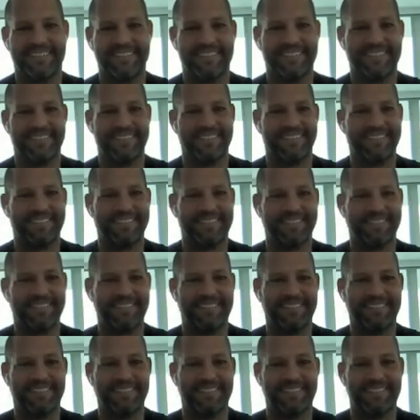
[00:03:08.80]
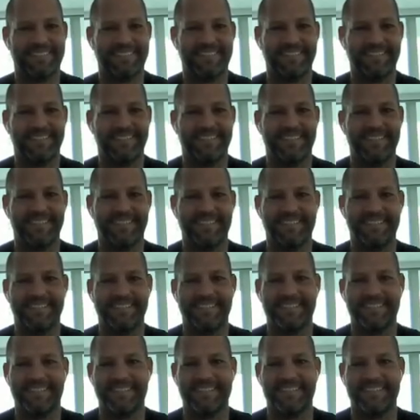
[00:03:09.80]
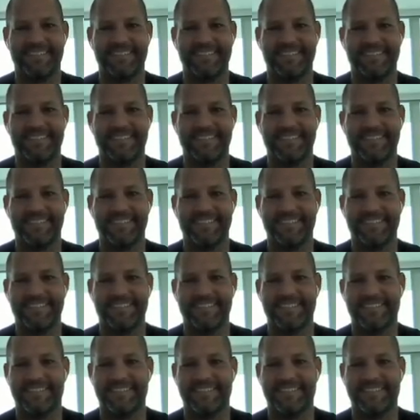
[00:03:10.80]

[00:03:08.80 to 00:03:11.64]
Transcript: No words are spoken by the person on screen.